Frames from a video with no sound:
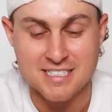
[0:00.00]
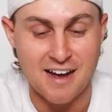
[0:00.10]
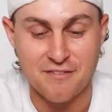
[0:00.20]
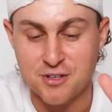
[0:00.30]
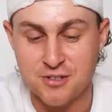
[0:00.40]
I'm
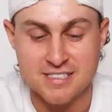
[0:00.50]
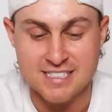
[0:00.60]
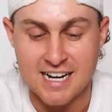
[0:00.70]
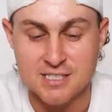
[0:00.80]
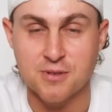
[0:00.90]
going to spell
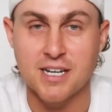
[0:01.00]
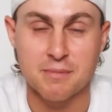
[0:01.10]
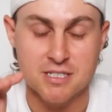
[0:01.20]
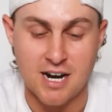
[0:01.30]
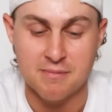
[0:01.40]
this out for
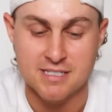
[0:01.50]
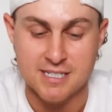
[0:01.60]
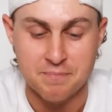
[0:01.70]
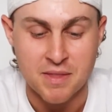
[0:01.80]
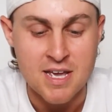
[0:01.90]
you. It
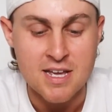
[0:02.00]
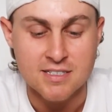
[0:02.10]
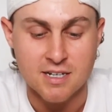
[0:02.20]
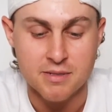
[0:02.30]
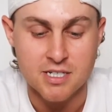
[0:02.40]
sounds weird,
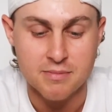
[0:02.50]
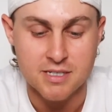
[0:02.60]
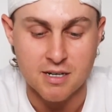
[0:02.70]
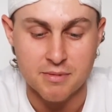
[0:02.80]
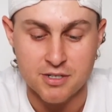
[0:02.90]

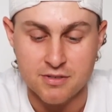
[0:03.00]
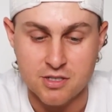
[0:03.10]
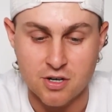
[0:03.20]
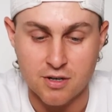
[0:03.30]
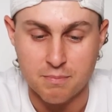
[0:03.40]
but type this
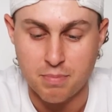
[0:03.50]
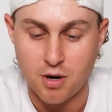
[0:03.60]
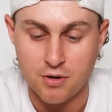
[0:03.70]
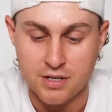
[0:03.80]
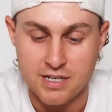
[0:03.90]
in
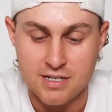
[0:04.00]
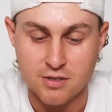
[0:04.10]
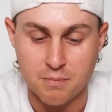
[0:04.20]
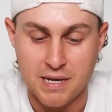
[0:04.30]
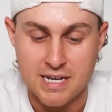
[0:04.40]

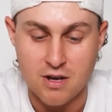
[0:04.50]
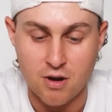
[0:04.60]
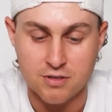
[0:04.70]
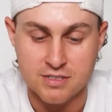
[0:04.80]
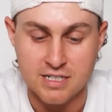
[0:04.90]
www.free,
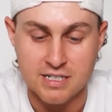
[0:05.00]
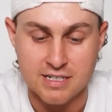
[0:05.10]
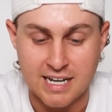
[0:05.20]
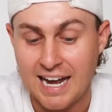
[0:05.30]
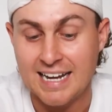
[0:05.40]
so
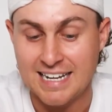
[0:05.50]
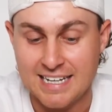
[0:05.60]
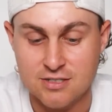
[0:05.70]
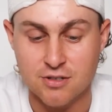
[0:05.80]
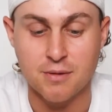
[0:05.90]

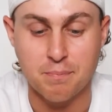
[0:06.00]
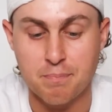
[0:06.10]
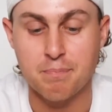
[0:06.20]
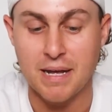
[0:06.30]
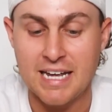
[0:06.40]

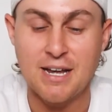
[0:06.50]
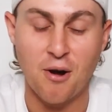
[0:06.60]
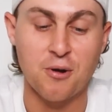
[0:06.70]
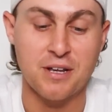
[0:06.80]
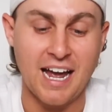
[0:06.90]

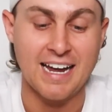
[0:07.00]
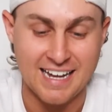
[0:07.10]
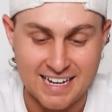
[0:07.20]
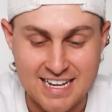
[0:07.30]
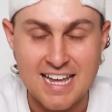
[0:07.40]

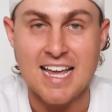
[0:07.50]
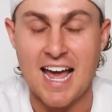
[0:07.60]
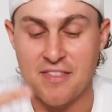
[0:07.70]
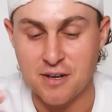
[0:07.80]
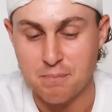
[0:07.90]
FREEPOKE, and
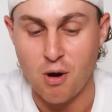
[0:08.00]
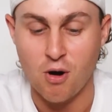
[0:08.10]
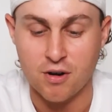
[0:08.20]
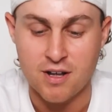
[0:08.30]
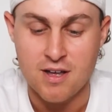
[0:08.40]
then gold,
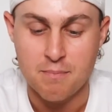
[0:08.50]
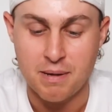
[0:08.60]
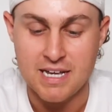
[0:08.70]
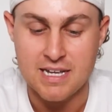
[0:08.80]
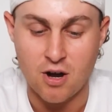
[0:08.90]

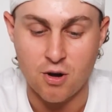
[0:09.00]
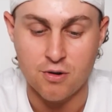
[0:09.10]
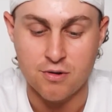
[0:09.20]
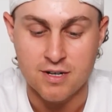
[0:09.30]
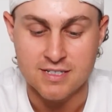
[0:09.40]

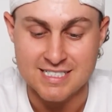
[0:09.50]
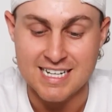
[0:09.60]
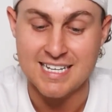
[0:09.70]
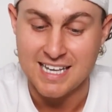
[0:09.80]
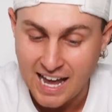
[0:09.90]
GOLD.com,
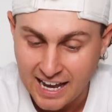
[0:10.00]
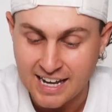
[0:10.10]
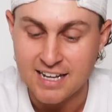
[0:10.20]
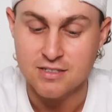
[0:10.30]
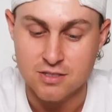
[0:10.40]

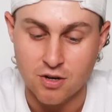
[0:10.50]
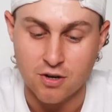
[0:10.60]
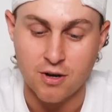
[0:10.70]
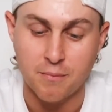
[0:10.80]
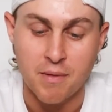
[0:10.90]

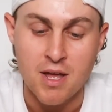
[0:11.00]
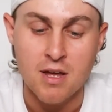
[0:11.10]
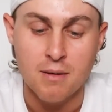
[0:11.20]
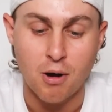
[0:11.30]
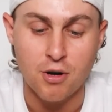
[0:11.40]
freepokegold.com.